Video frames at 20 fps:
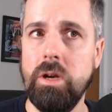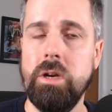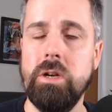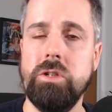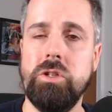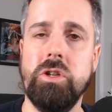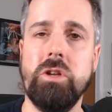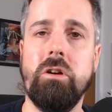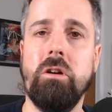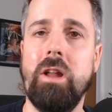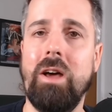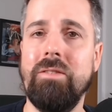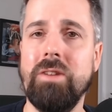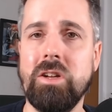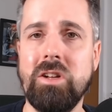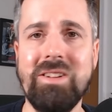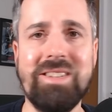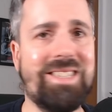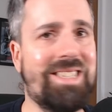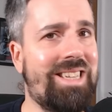So you've got to have a
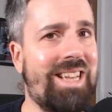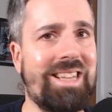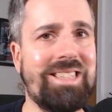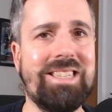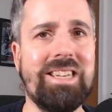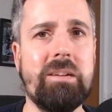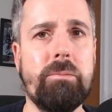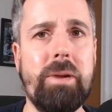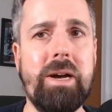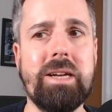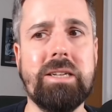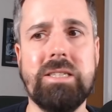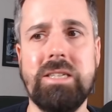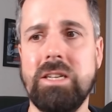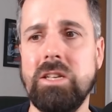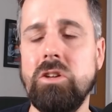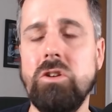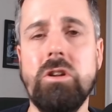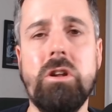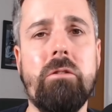good static mix and
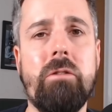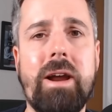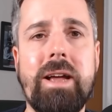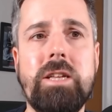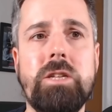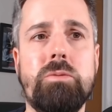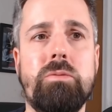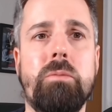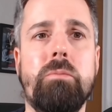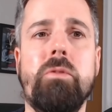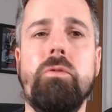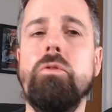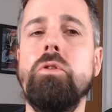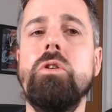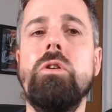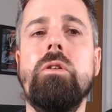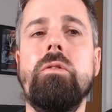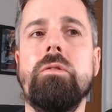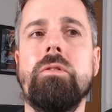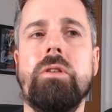a good arrangement before
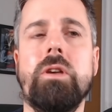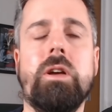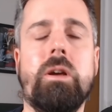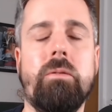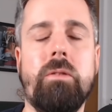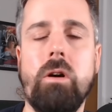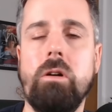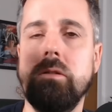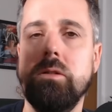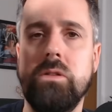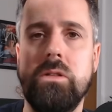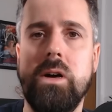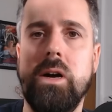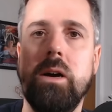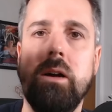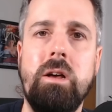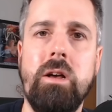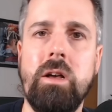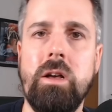you even think of going to that